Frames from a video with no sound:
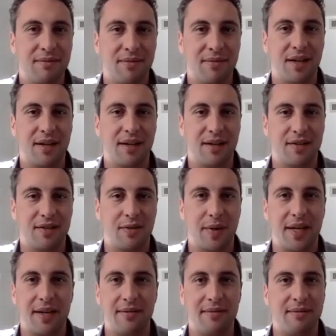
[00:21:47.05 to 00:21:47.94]
a
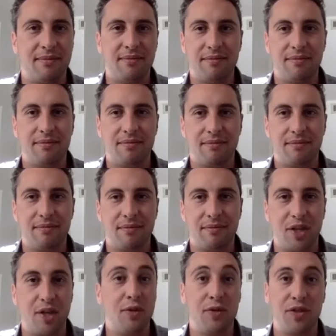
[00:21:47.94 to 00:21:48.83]
sweet
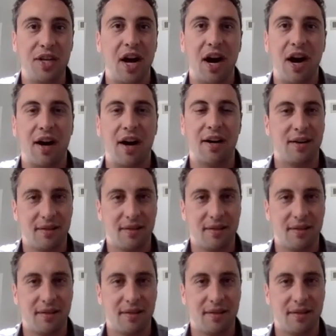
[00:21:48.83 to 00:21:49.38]
used car.